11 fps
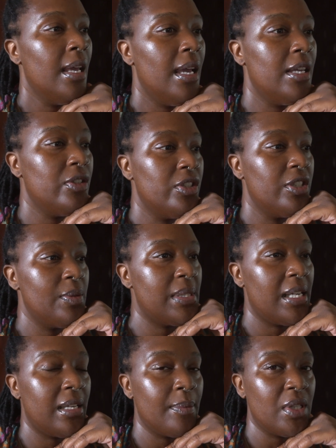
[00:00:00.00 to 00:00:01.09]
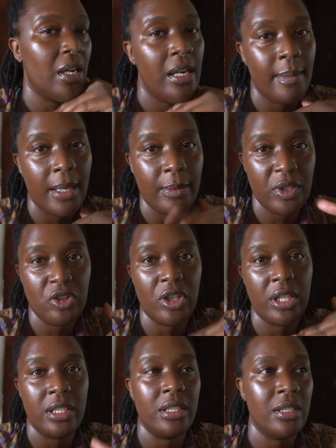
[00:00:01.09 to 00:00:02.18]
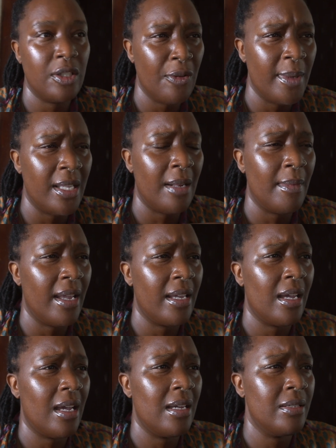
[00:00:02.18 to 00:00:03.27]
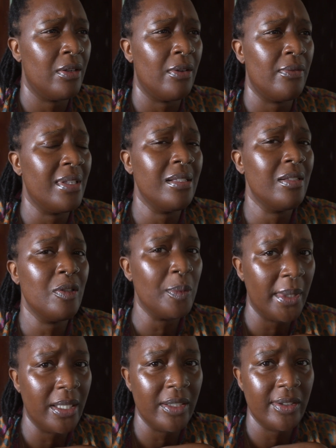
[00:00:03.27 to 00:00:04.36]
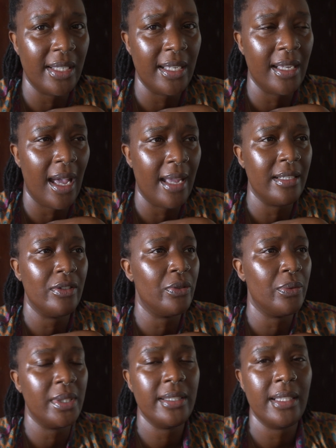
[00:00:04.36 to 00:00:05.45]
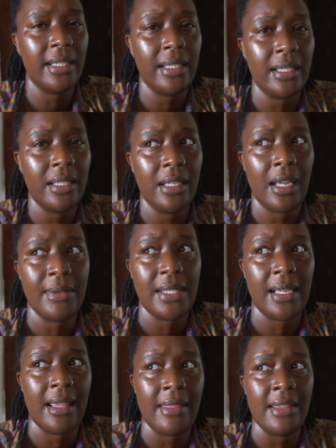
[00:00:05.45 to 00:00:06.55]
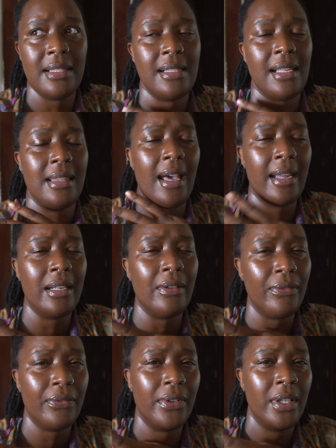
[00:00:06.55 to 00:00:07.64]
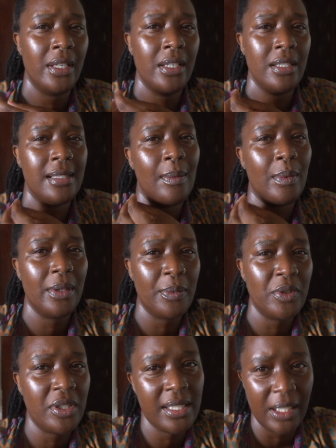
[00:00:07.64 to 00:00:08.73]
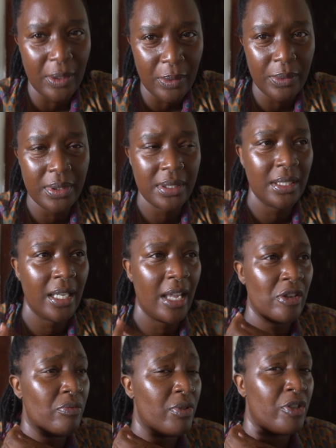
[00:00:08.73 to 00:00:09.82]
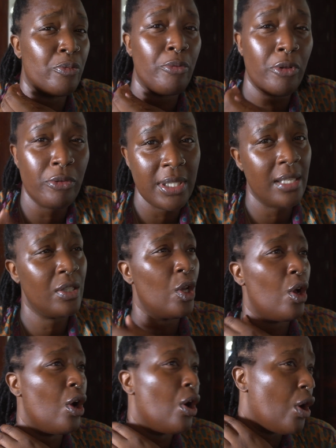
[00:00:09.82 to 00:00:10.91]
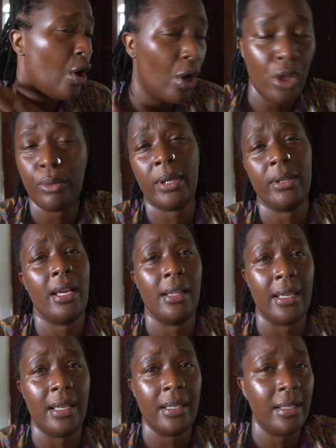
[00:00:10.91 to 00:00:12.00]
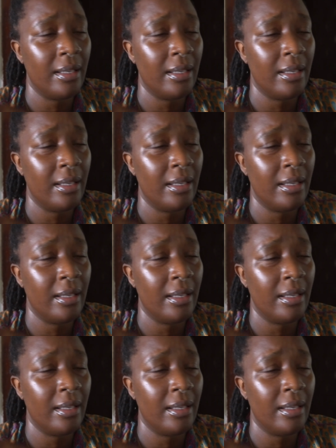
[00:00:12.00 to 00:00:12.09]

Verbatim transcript: and she was like, I'm sorry, ma'am. She's trying to console me. And I'm like, you know, this is too much. Like, I didn't do anything. I was like, and this is at the height of someone that was just killed. And there's protests all around LA,